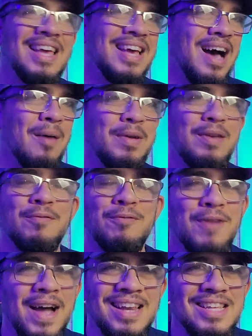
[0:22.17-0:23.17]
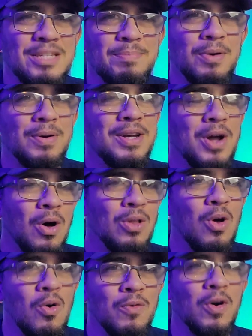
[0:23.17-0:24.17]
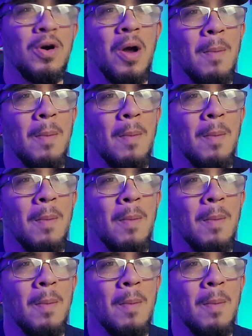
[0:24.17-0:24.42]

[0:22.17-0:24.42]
I mean, fighting spirit all over.